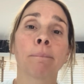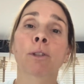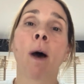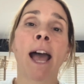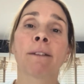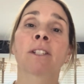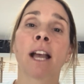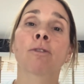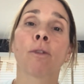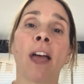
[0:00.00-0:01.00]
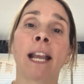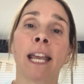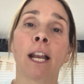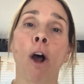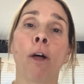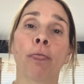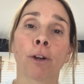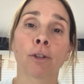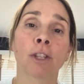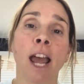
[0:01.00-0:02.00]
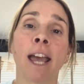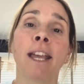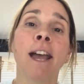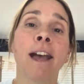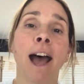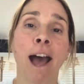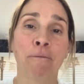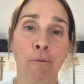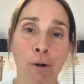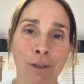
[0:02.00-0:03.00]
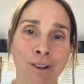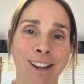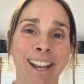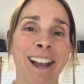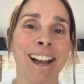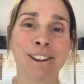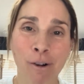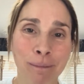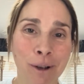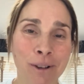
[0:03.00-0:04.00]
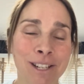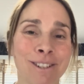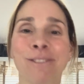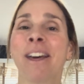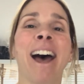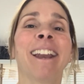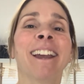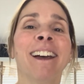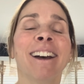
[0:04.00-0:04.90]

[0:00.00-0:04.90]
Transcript: So I have scheduled that in on Thursday at 4:30. I know I'm going to do that.